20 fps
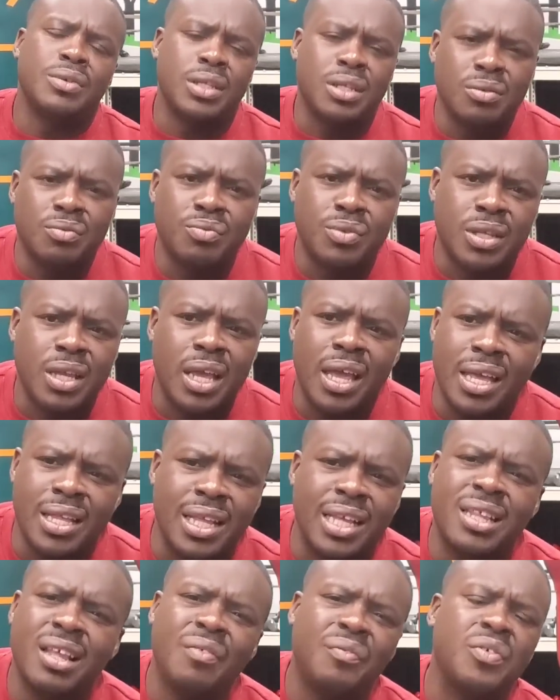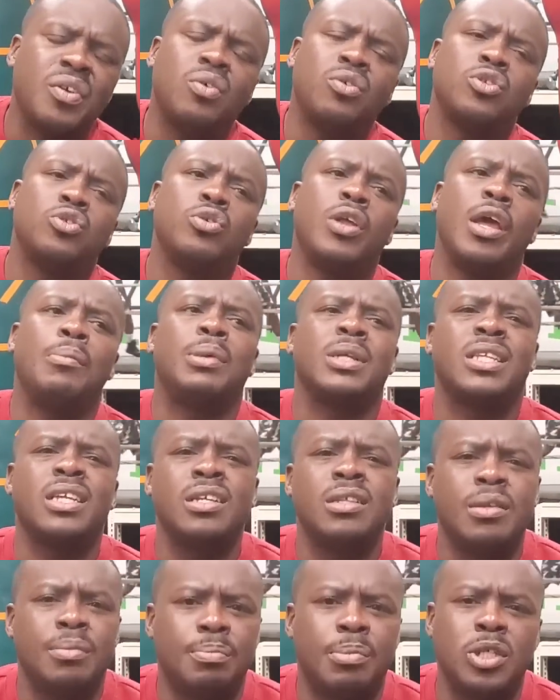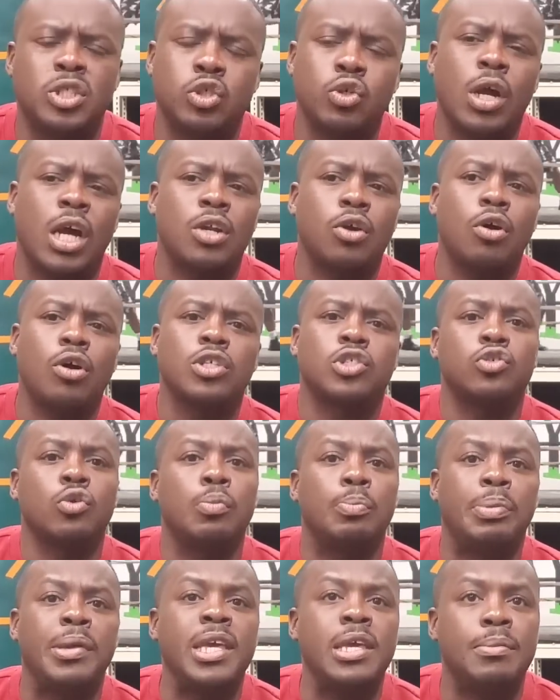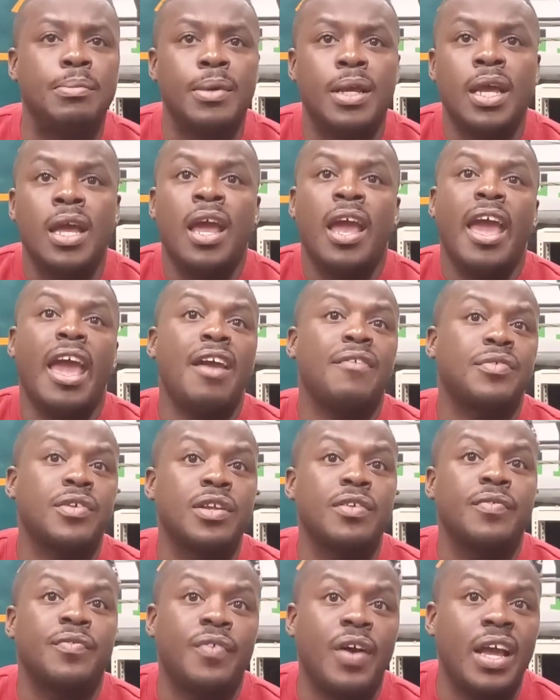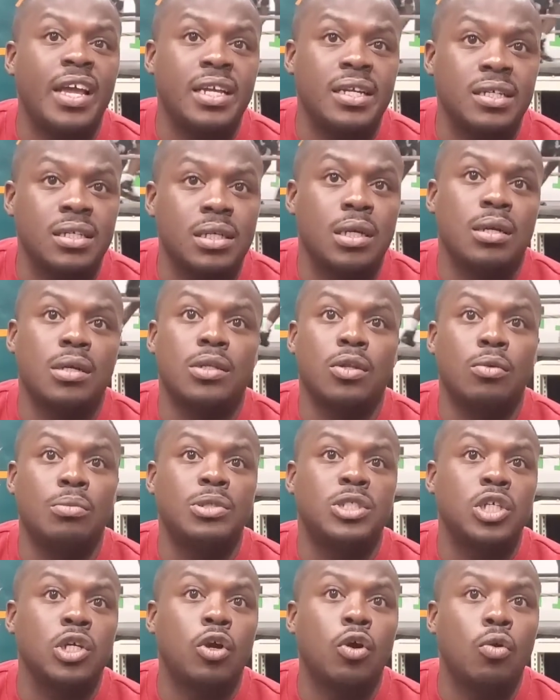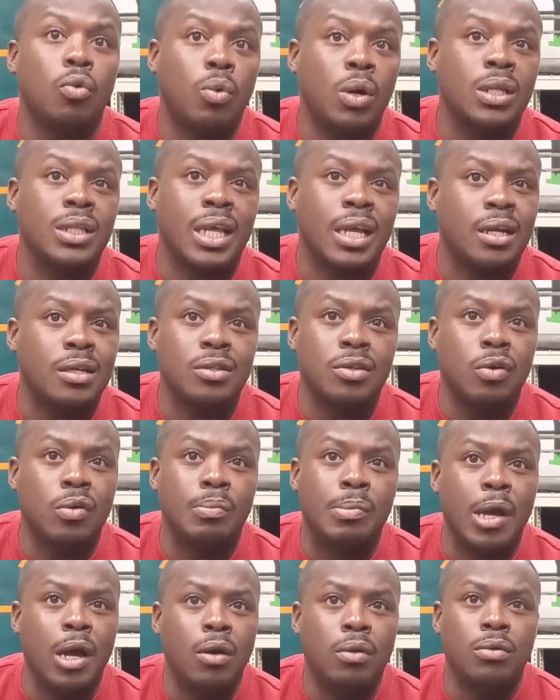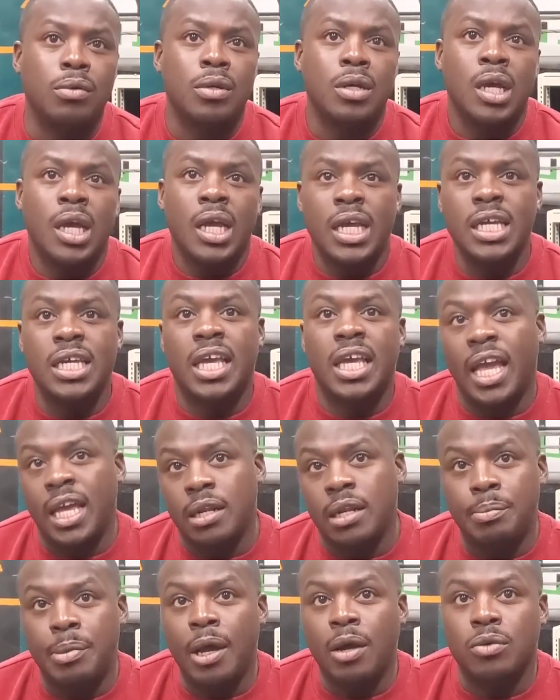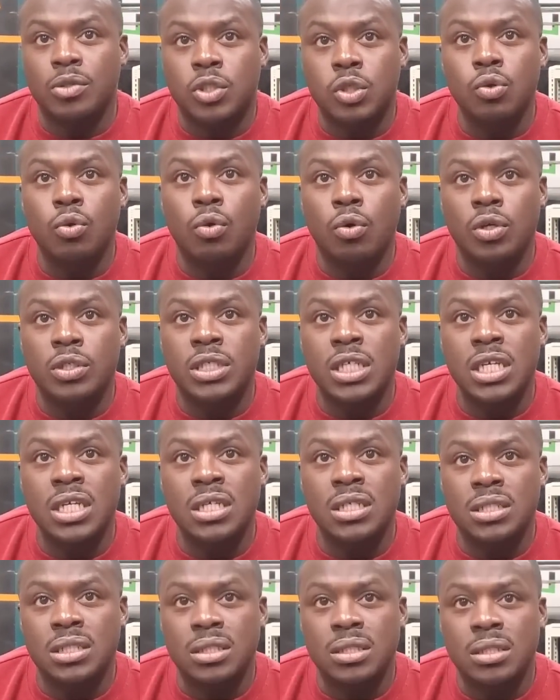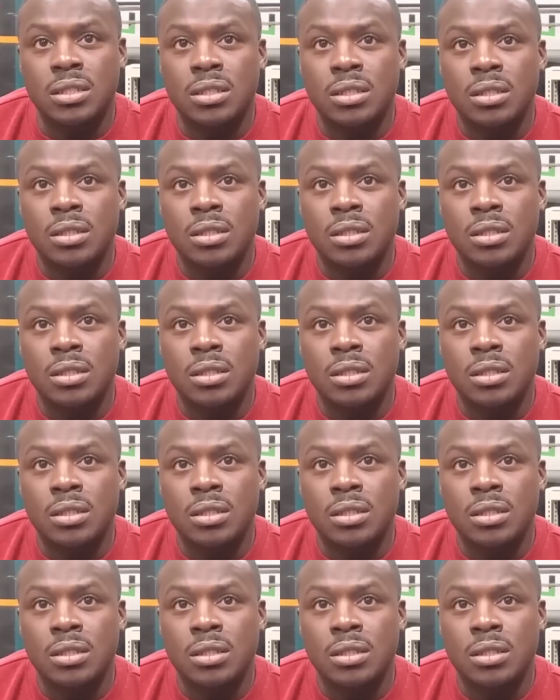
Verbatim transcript: They, they, and they definitely going to do that. But then, but you got to also peek after the fight. Lomachenko won like a little belt. He gave the belt to Ortiz.